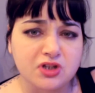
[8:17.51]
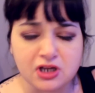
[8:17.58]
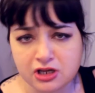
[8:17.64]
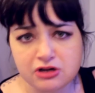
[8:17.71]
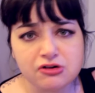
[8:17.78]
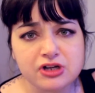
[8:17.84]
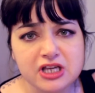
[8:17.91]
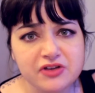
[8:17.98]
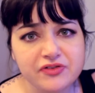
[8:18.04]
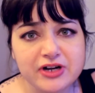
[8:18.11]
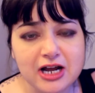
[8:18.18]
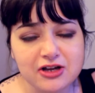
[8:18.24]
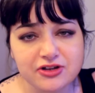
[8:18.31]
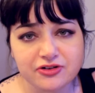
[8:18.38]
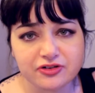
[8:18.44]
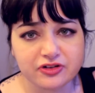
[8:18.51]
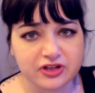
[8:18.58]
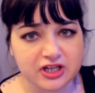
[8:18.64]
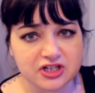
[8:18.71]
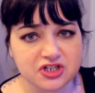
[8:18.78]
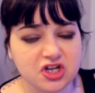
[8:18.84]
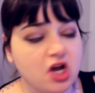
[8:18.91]
It'll even out your
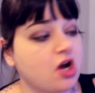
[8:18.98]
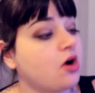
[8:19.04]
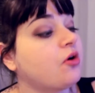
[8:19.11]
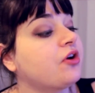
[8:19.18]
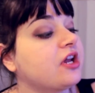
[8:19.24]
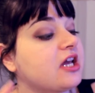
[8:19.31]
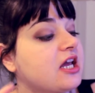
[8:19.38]
skin tone.